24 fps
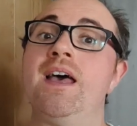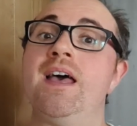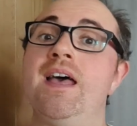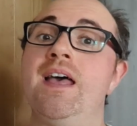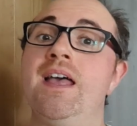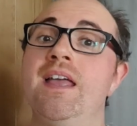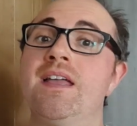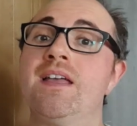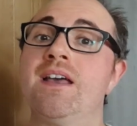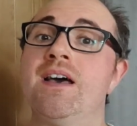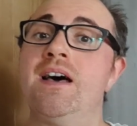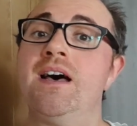
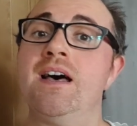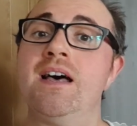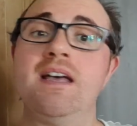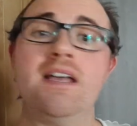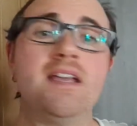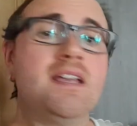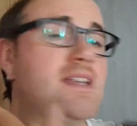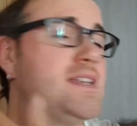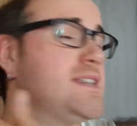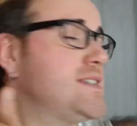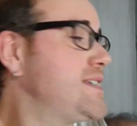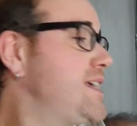Hey
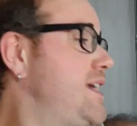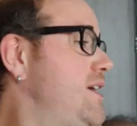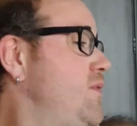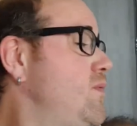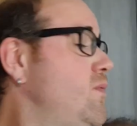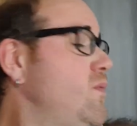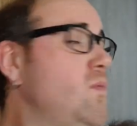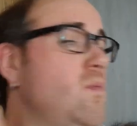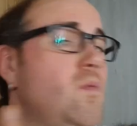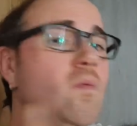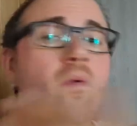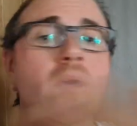guys,
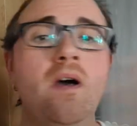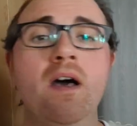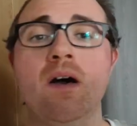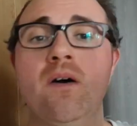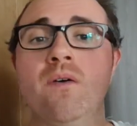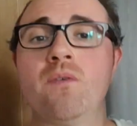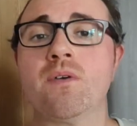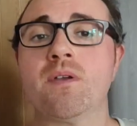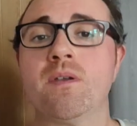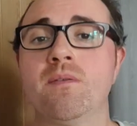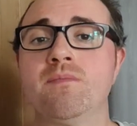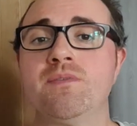and
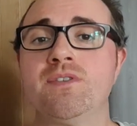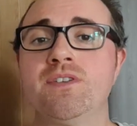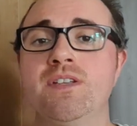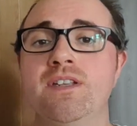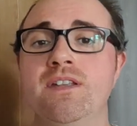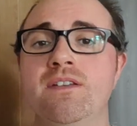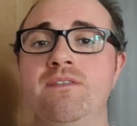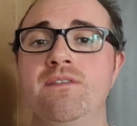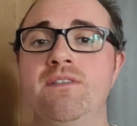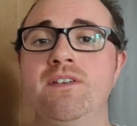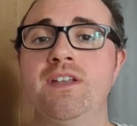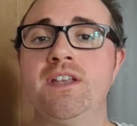welcome to
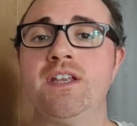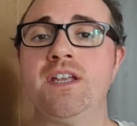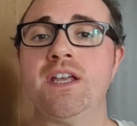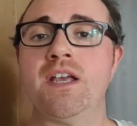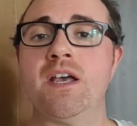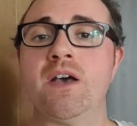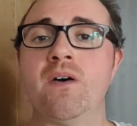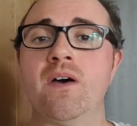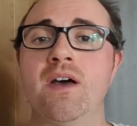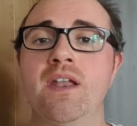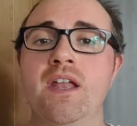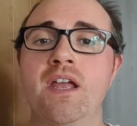the
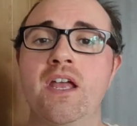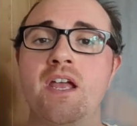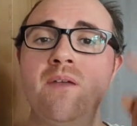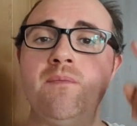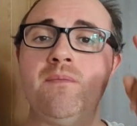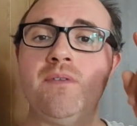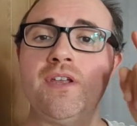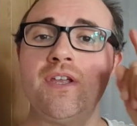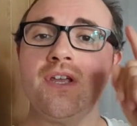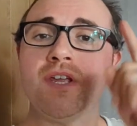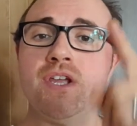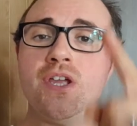video, and I hope
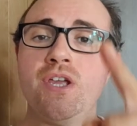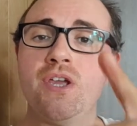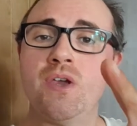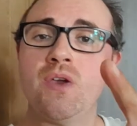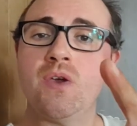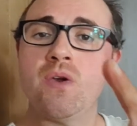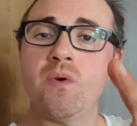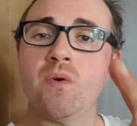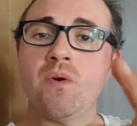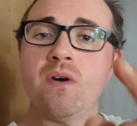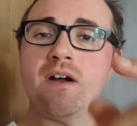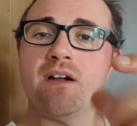
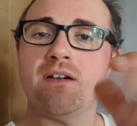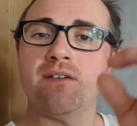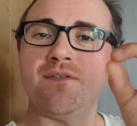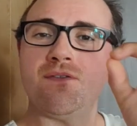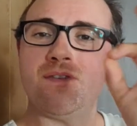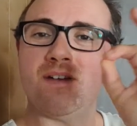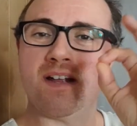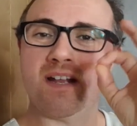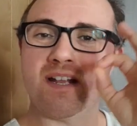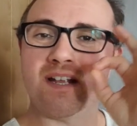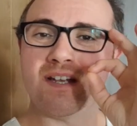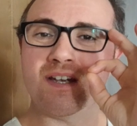you are
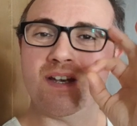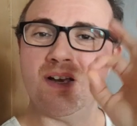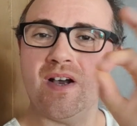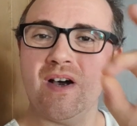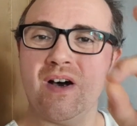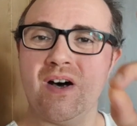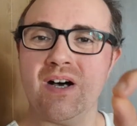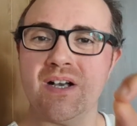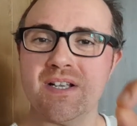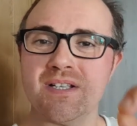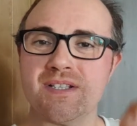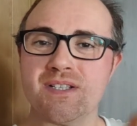feeling
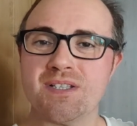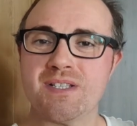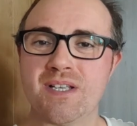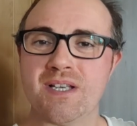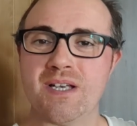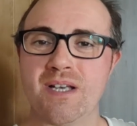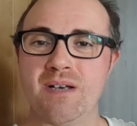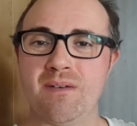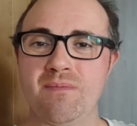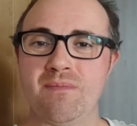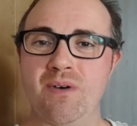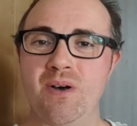
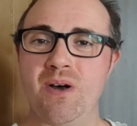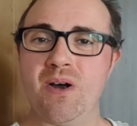awesome.